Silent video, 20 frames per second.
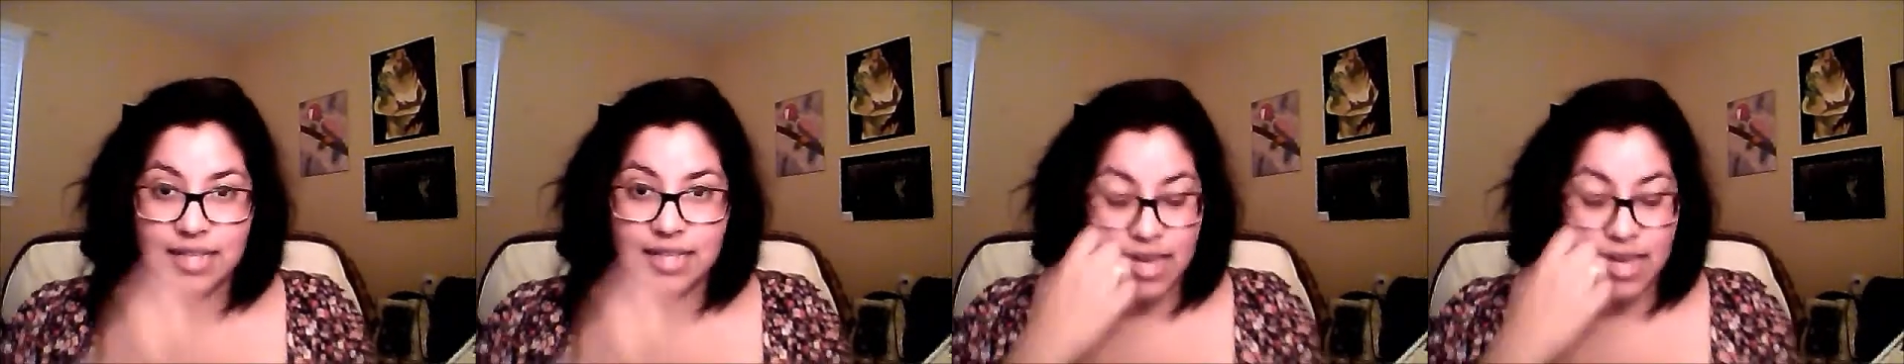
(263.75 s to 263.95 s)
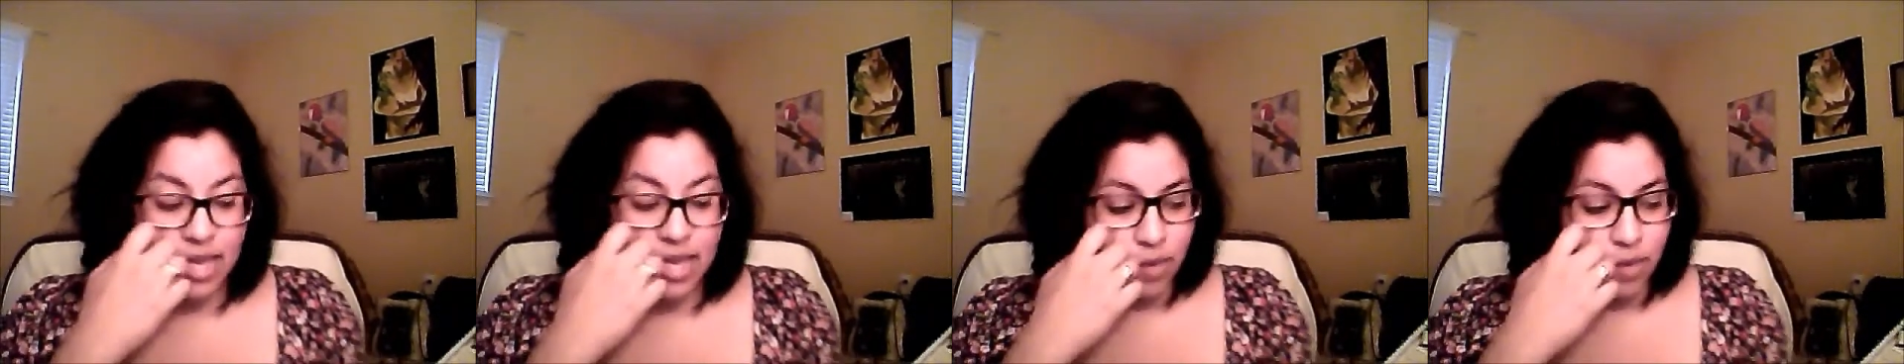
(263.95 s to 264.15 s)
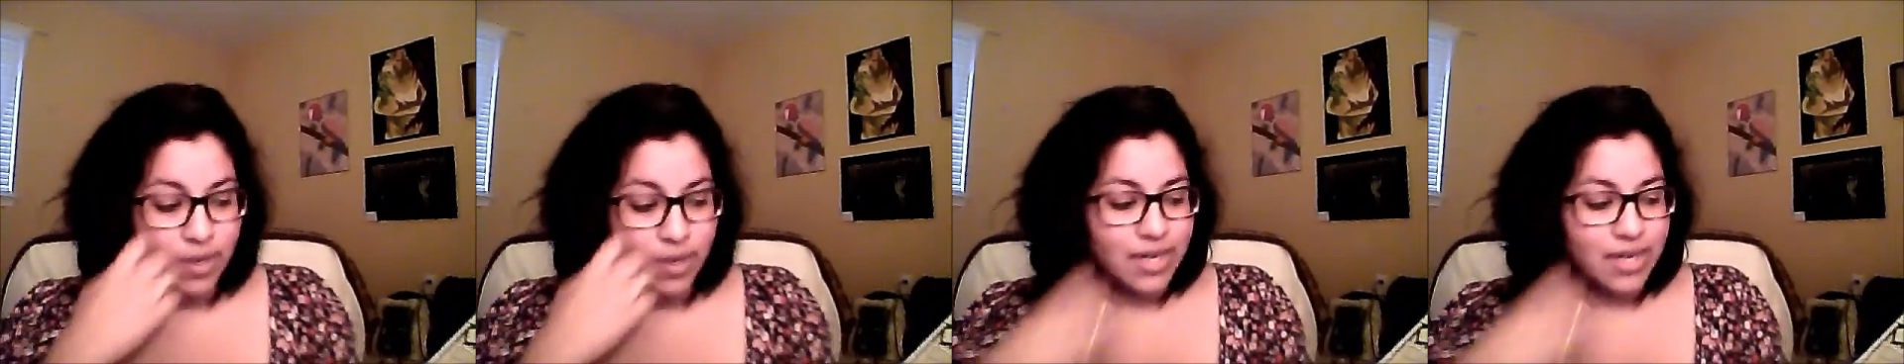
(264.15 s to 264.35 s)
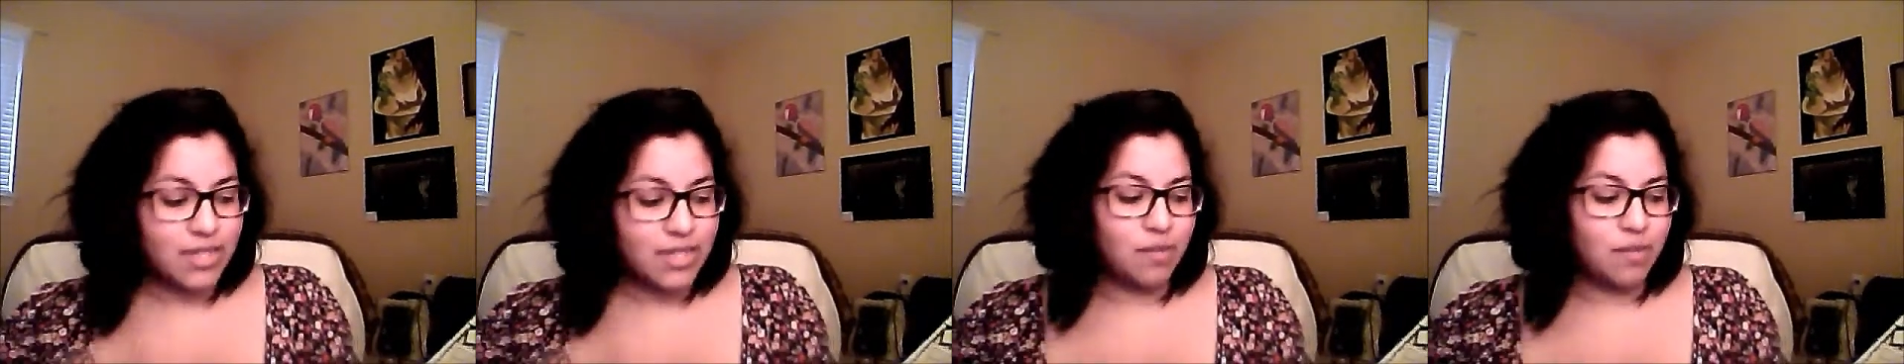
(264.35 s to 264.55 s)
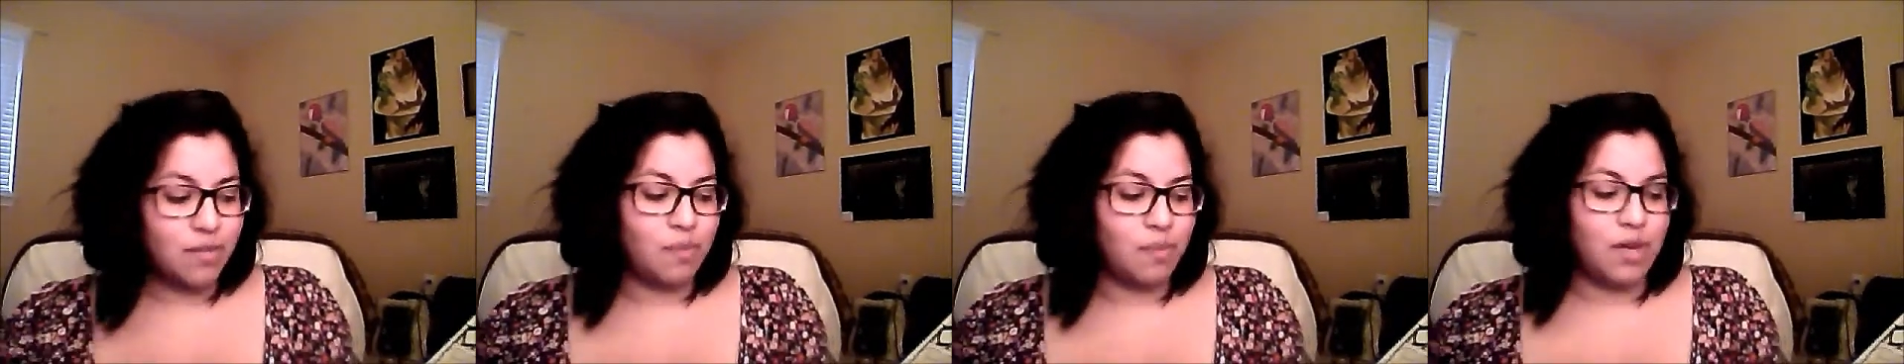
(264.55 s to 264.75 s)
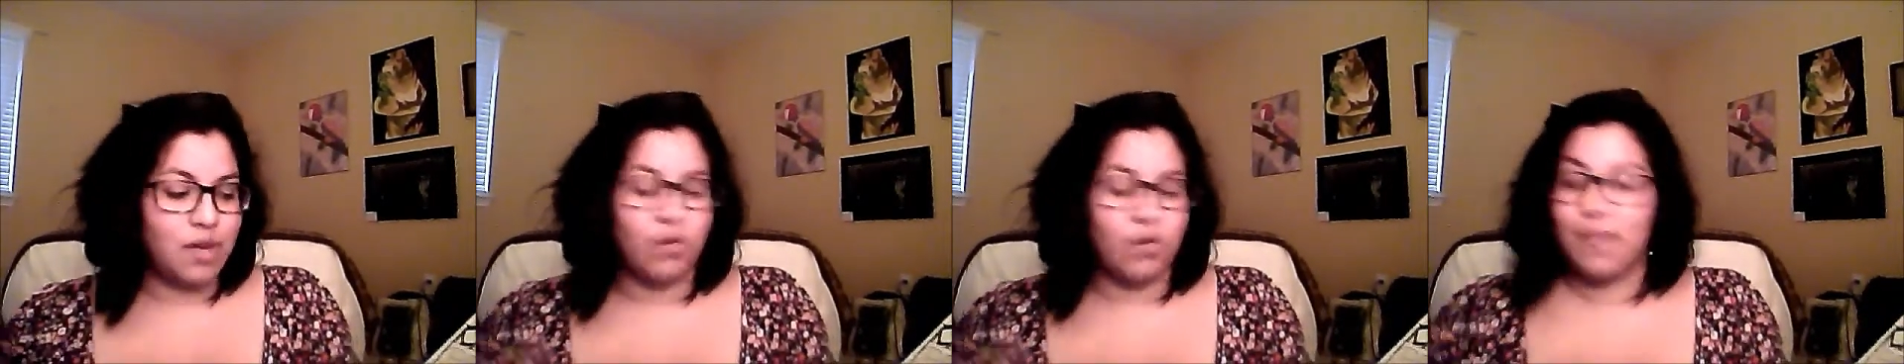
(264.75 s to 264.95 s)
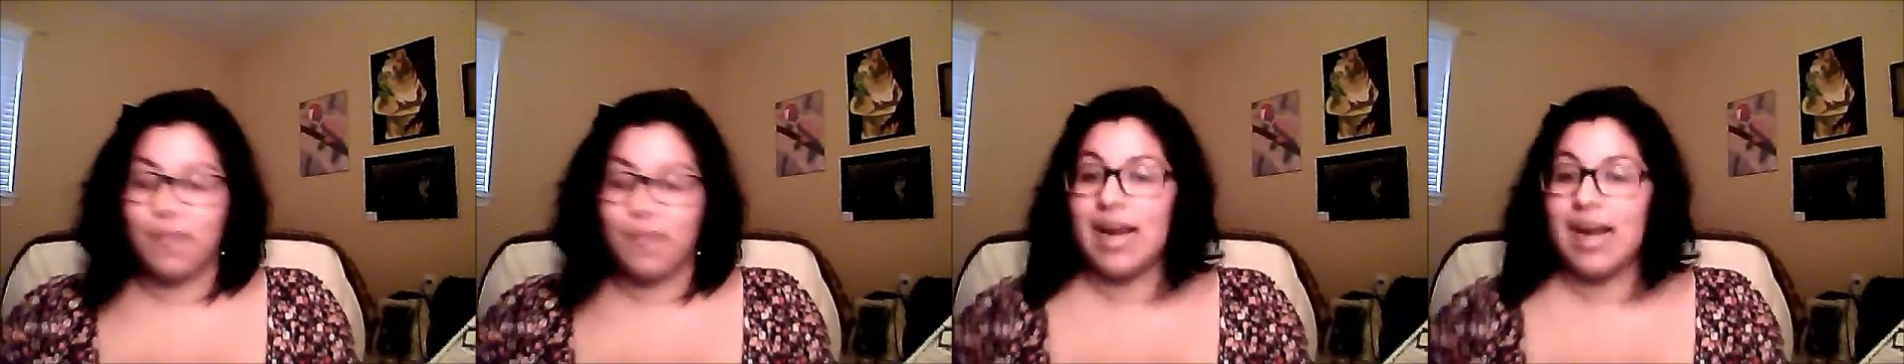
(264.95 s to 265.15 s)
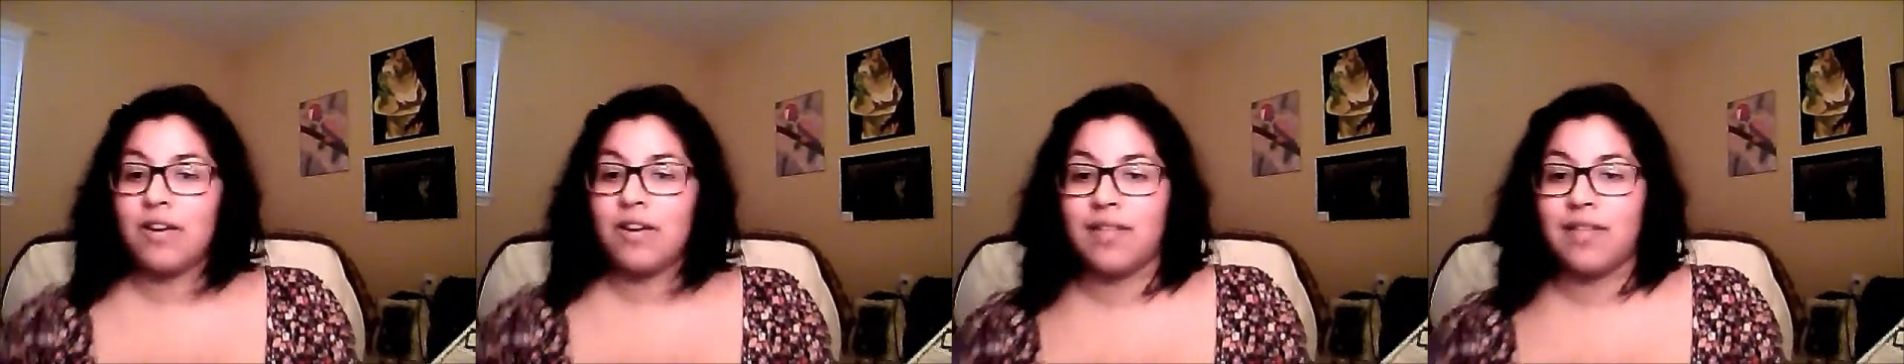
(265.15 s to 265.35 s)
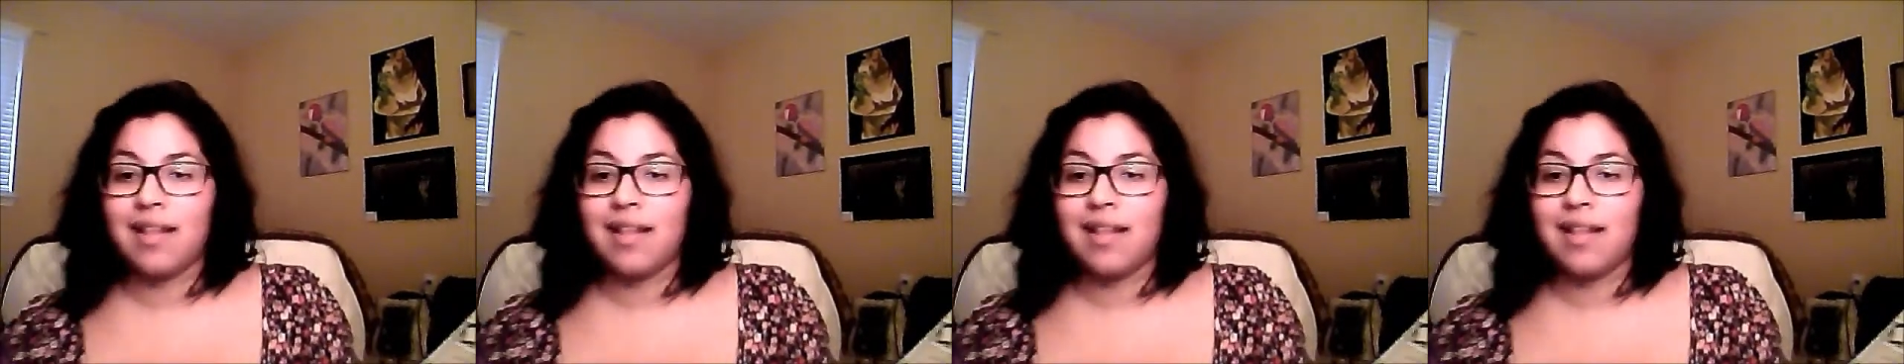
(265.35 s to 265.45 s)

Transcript: He wanted it to be a reminder that